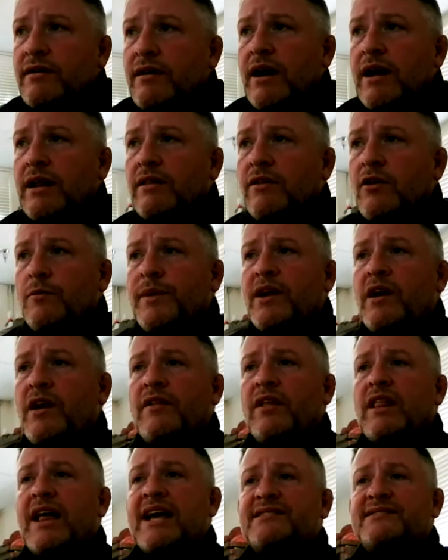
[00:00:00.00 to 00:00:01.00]
a little bit on the
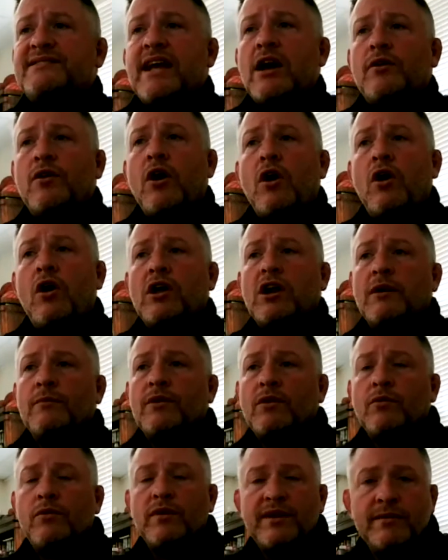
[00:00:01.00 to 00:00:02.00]
last town hall, and I'm going
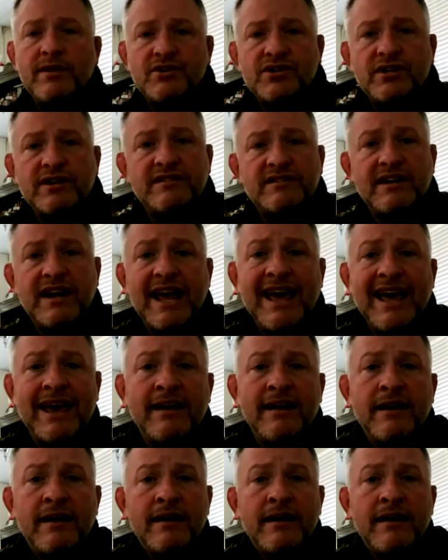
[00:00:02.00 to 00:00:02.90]
to re-mention it today,